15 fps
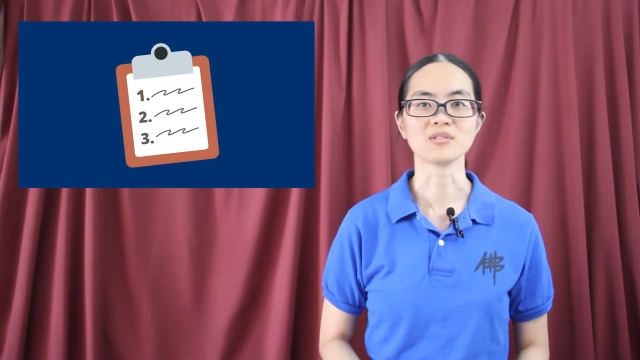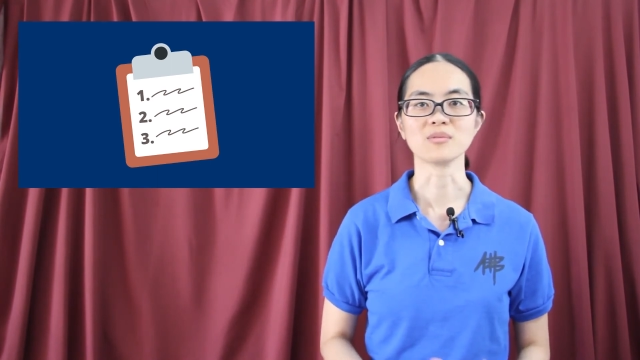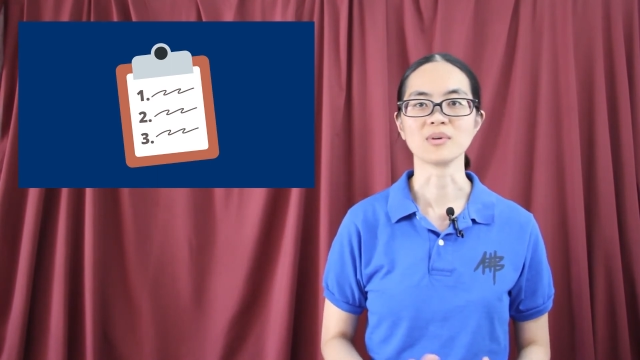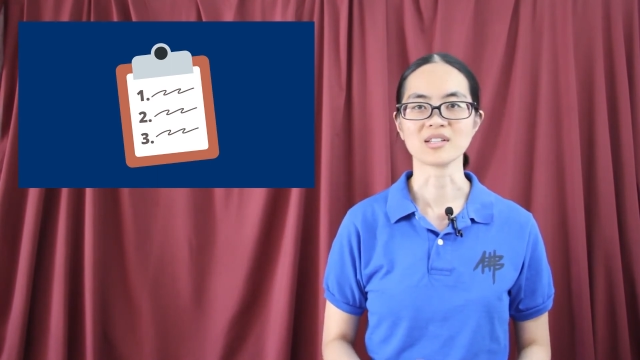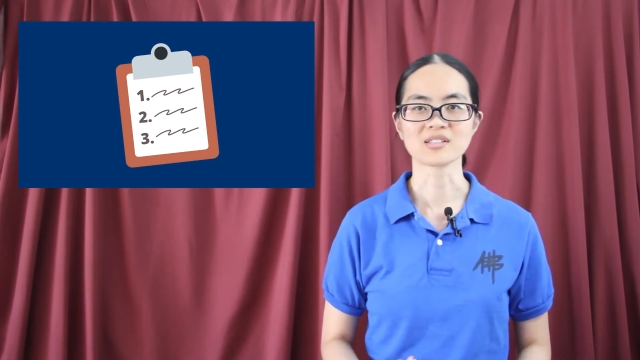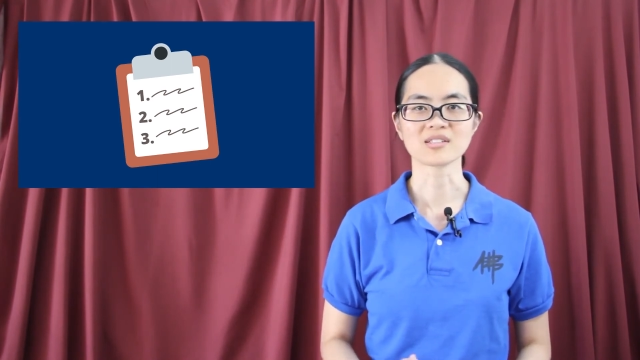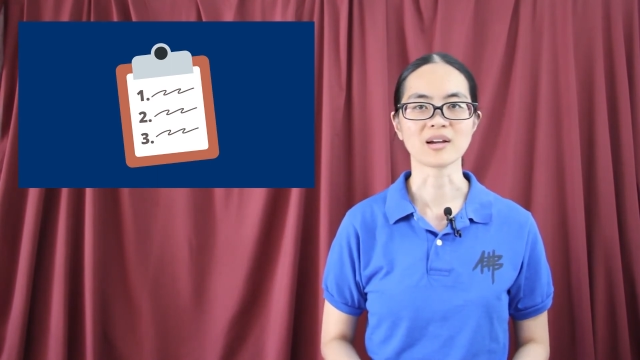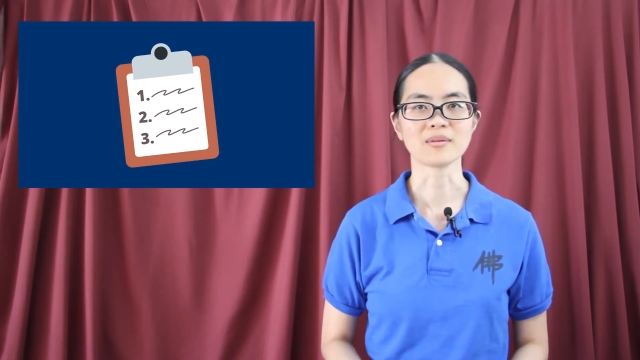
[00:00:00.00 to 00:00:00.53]
when
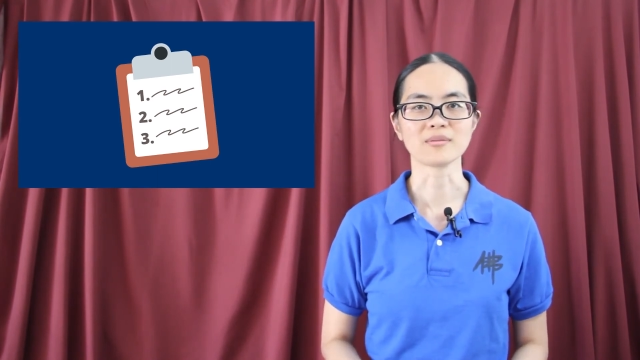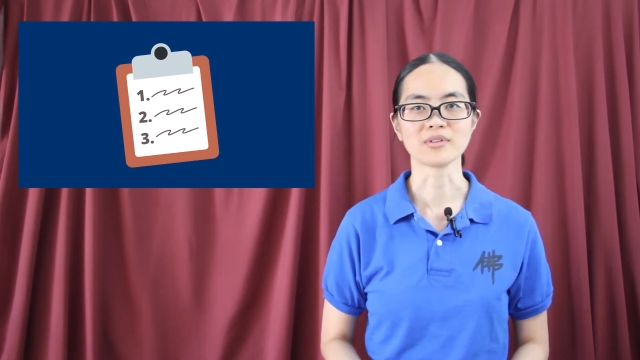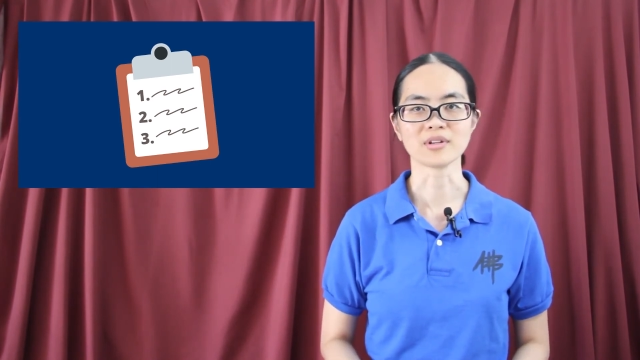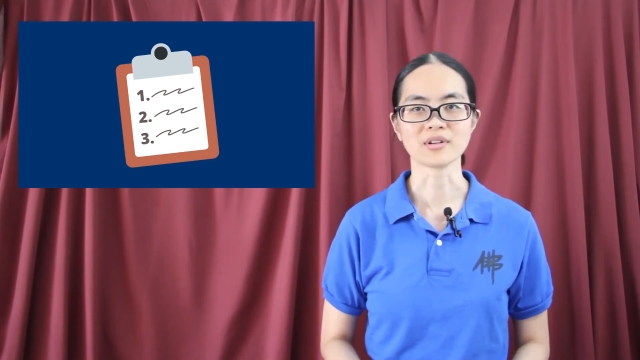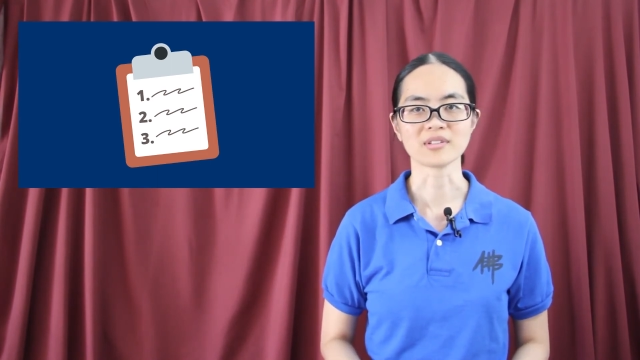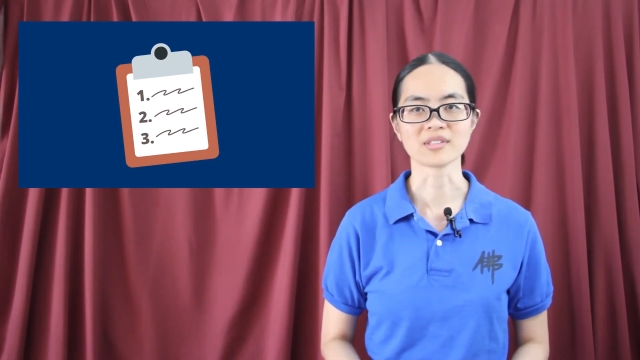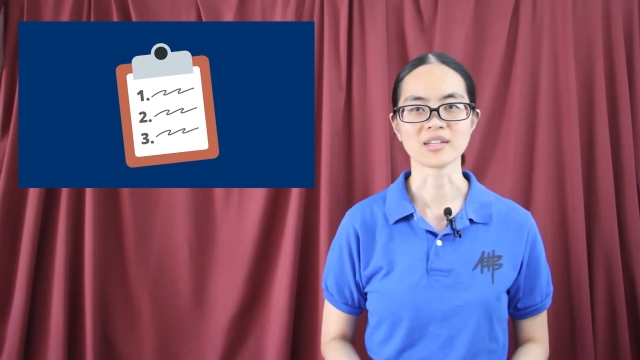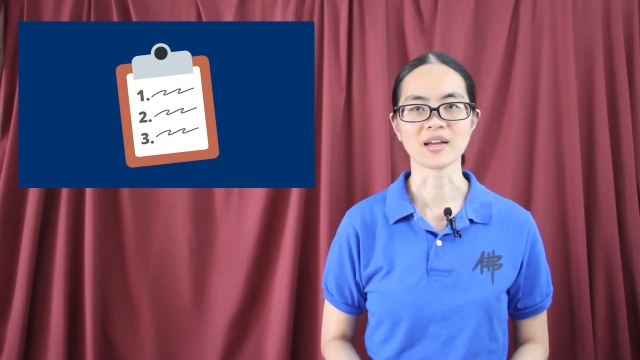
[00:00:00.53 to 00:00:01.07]
it's time for your
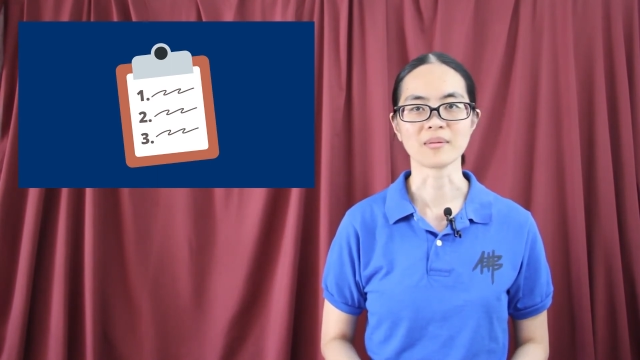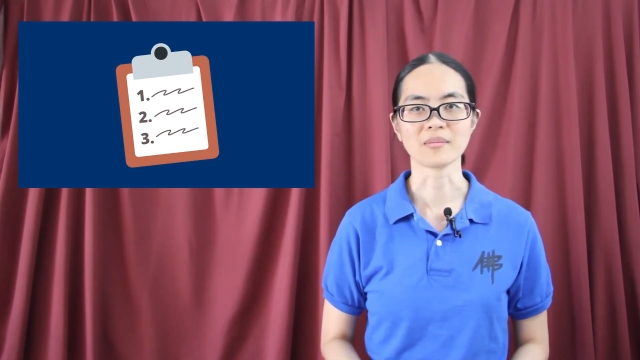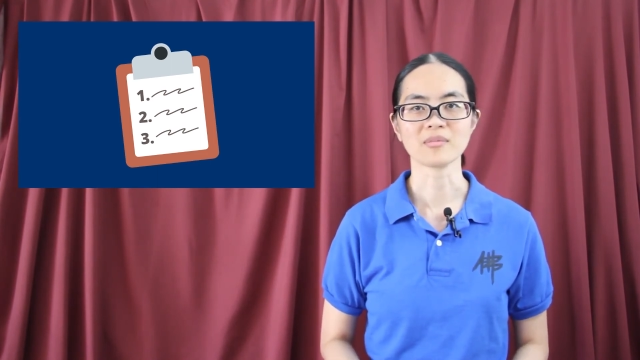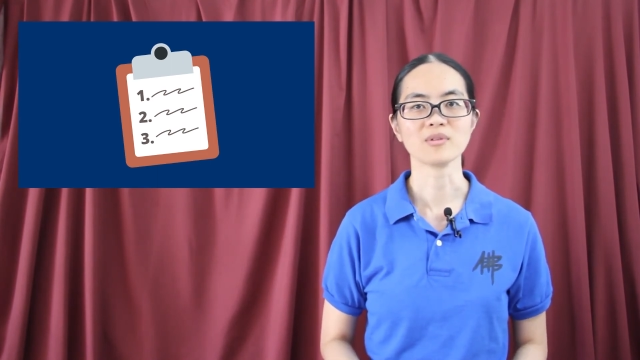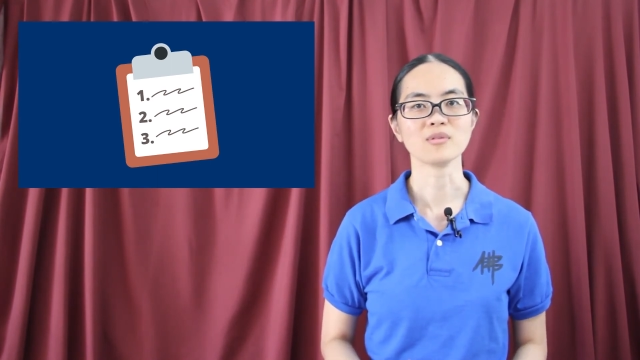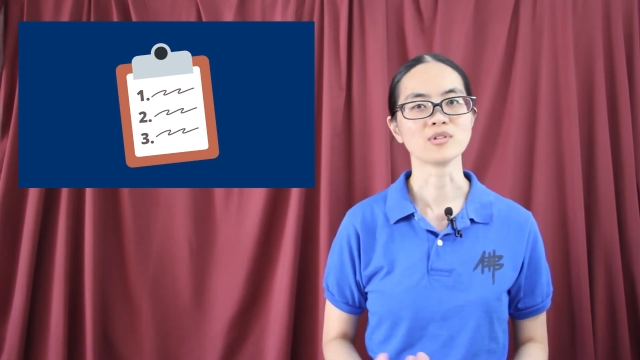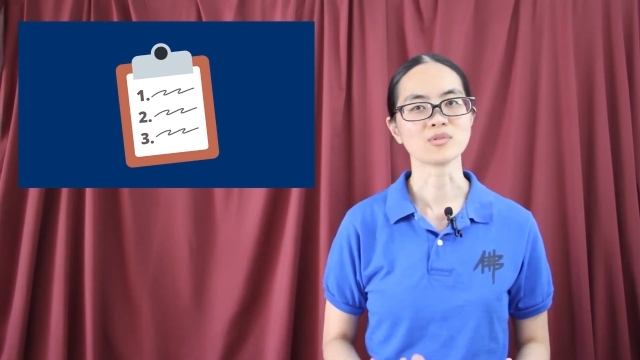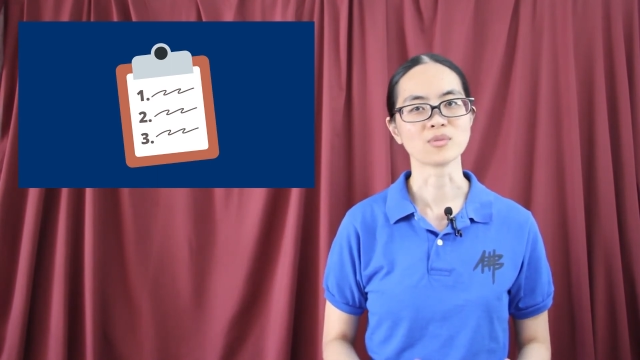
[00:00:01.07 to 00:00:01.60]
exam,
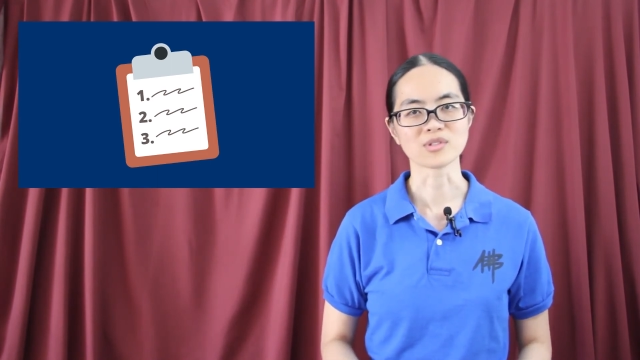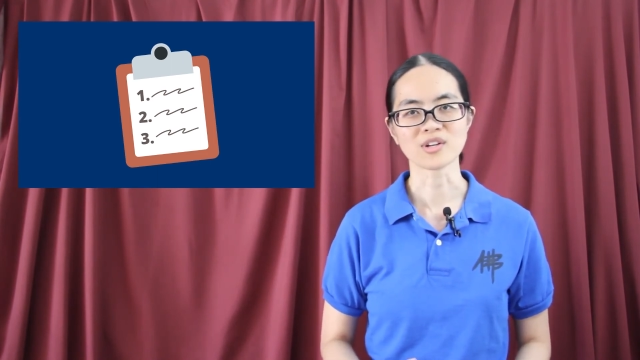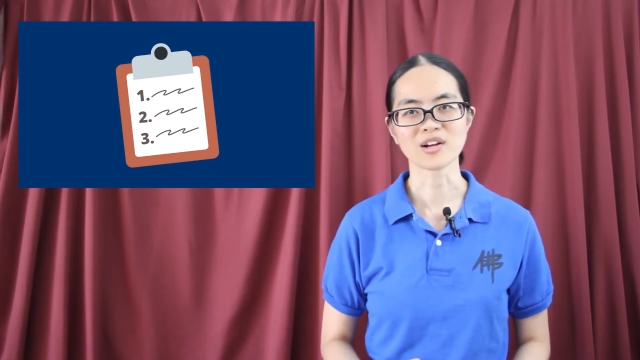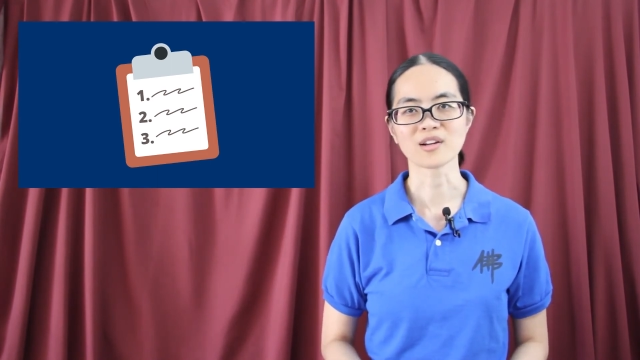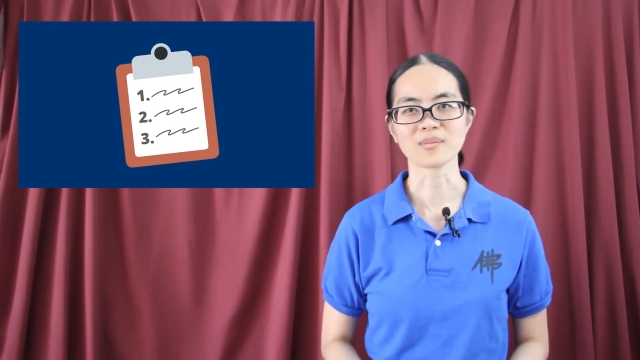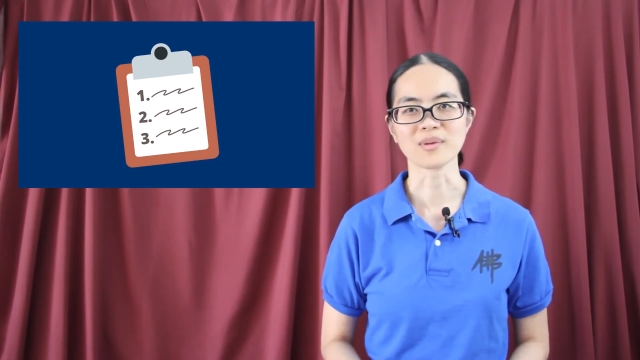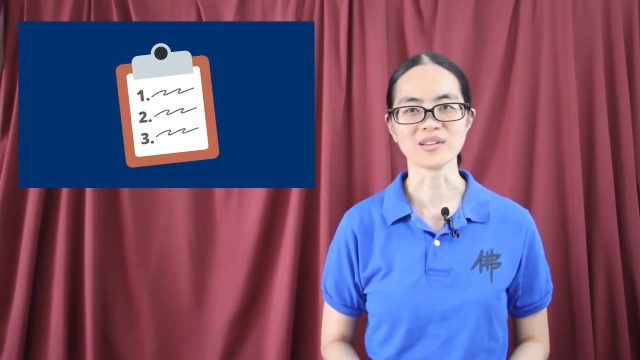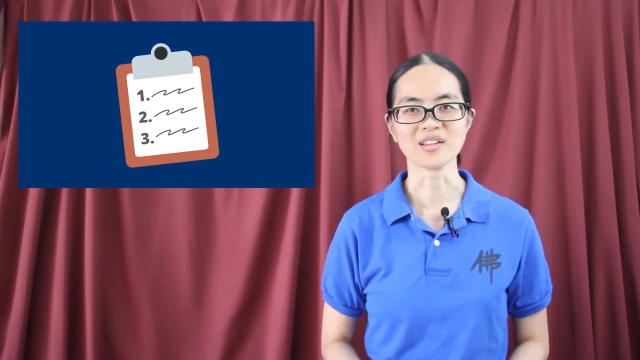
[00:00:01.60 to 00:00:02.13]
which we'll
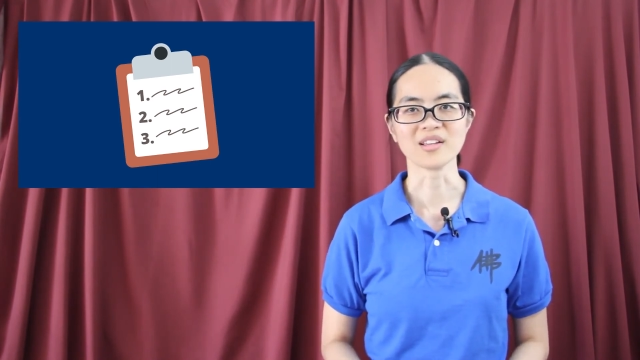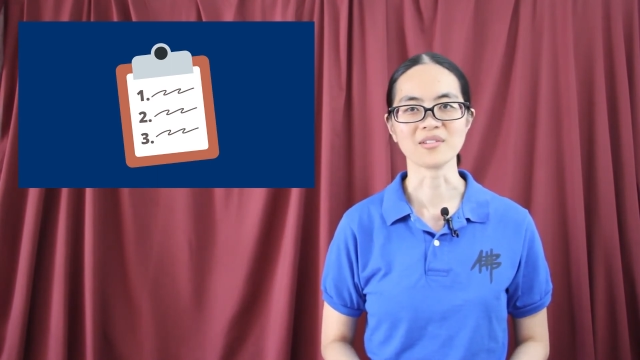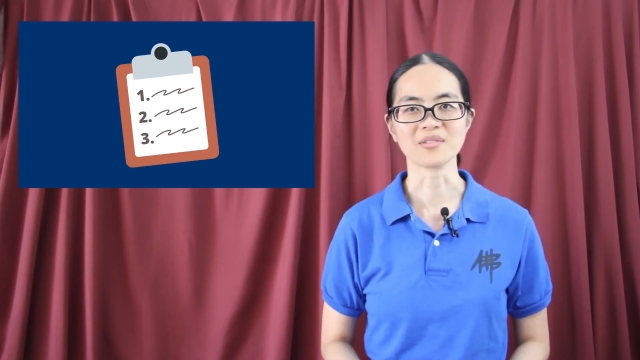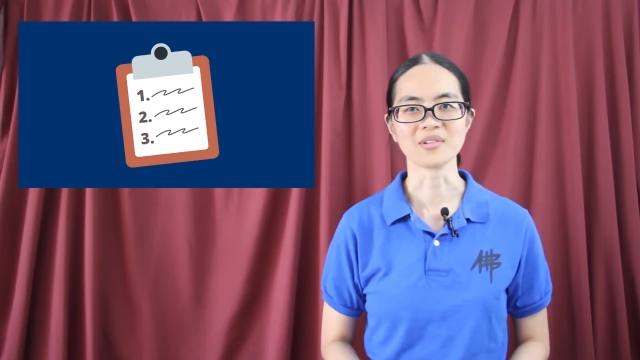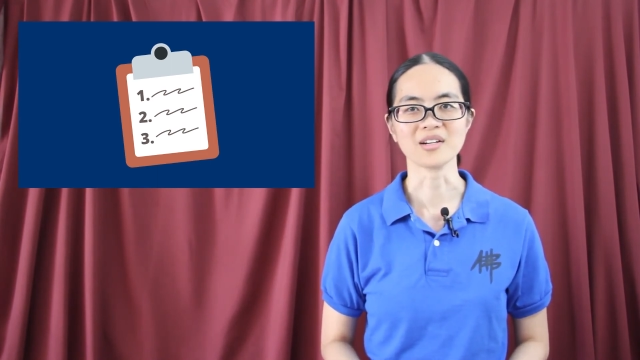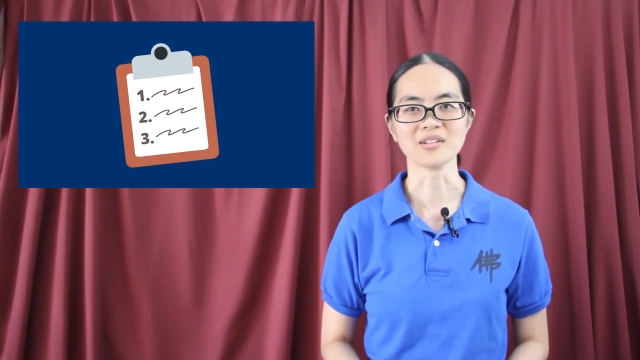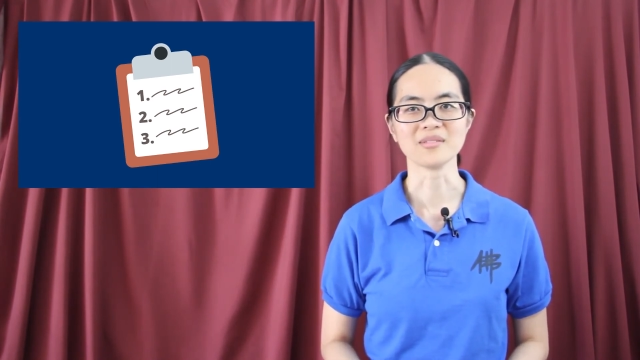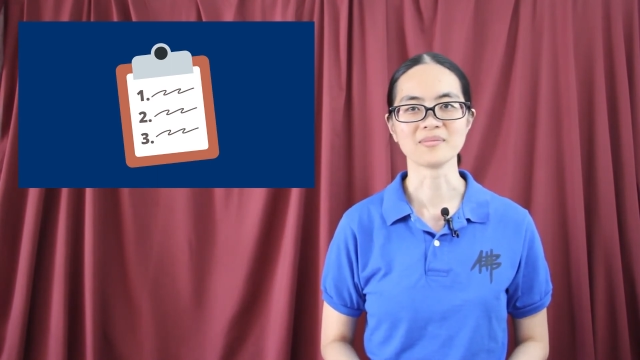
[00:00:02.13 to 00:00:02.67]
talk about later
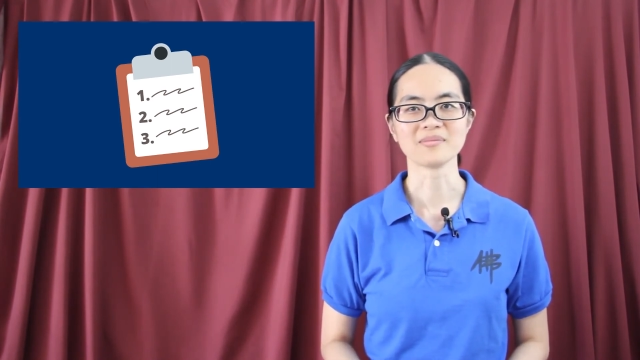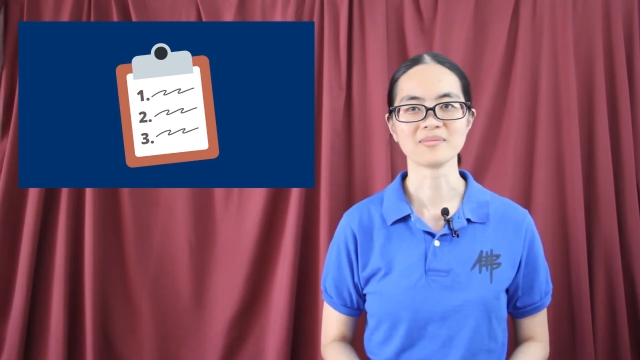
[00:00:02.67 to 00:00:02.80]
on.